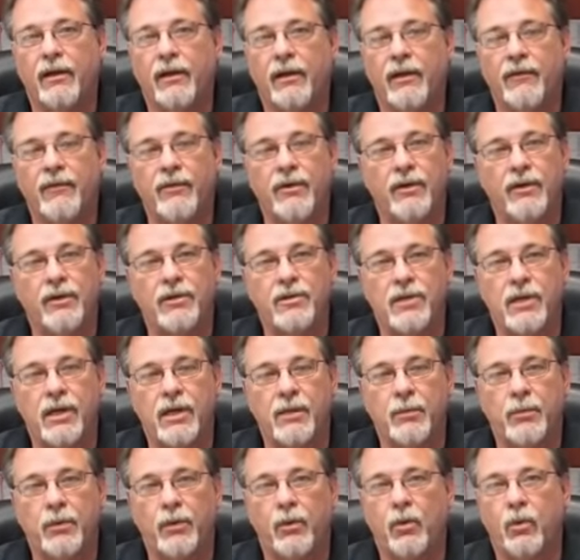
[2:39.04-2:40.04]
Give you an
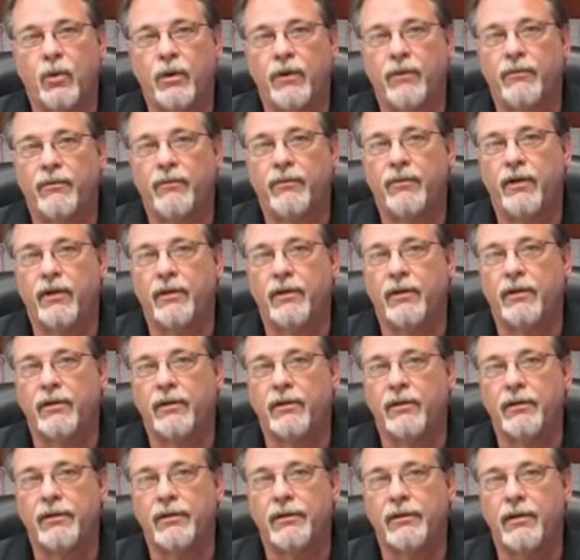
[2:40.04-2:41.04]
example, we've
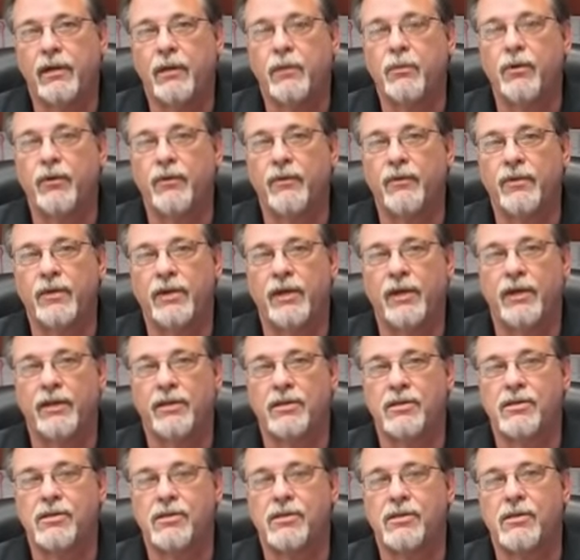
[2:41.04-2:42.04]
done a number of
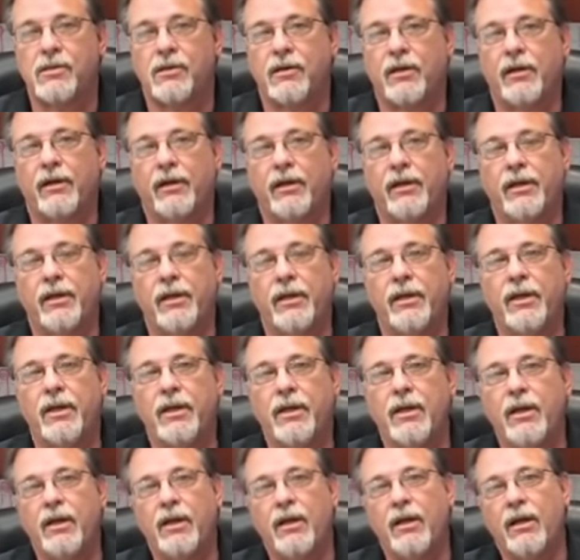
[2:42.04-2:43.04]
tests on
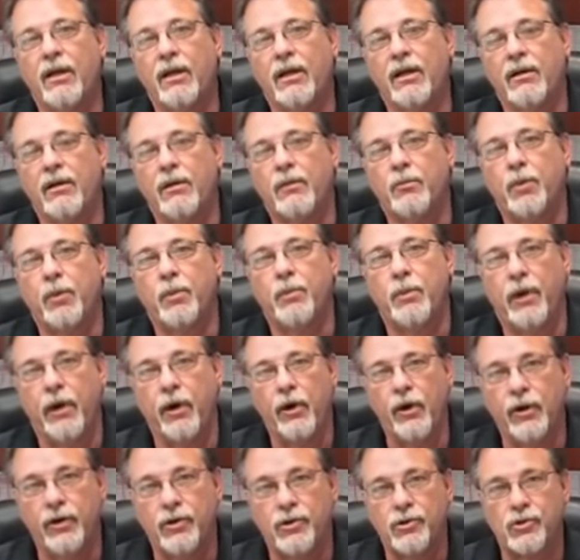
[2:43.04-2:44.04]

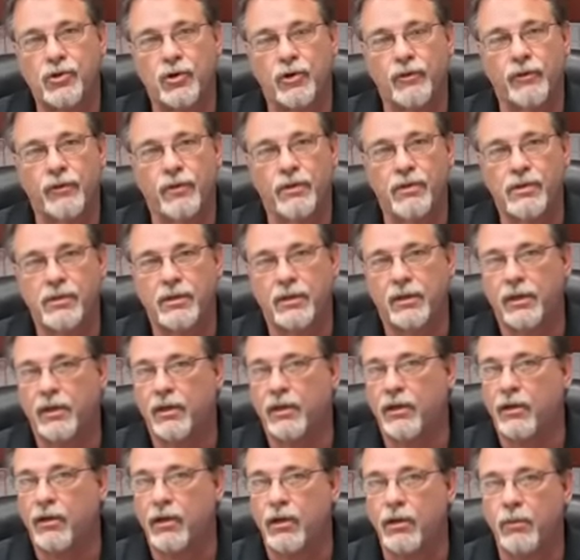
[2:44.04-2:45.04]
preparing a surface. It
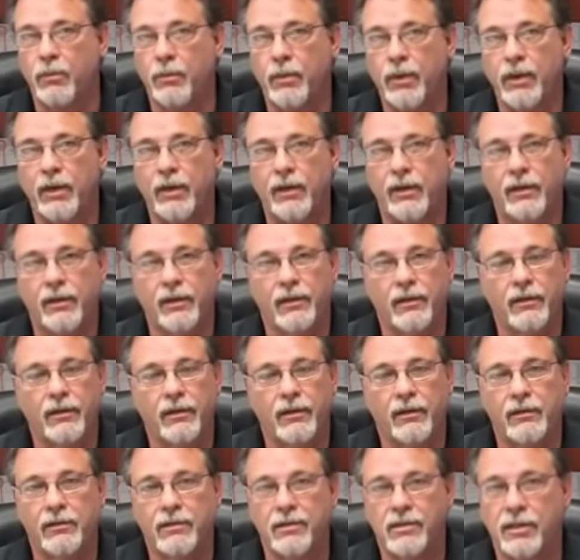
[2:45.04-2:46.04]
can all be
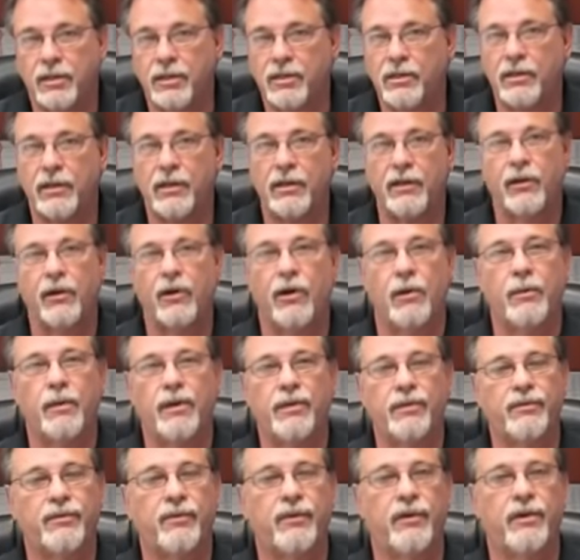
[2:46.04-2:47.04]
a 16
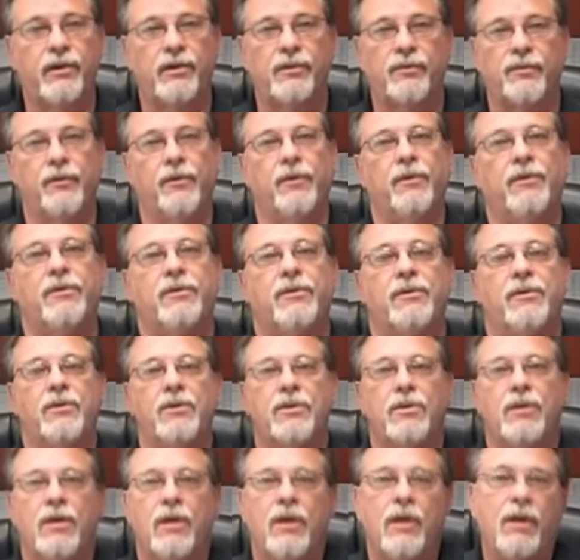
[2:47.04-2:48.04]
RMS finish, for
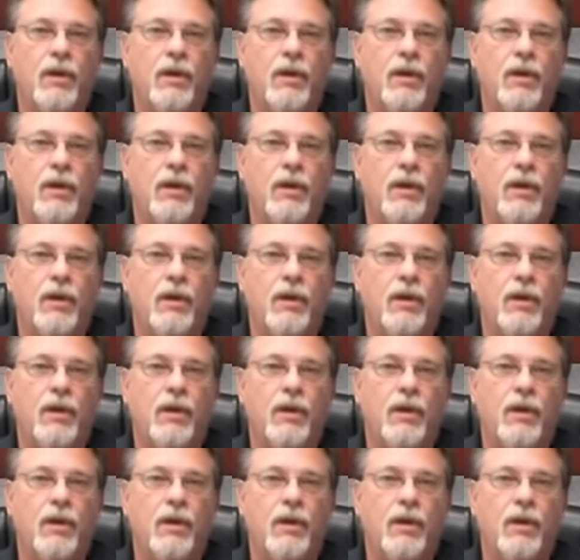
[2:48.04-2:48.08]
instance,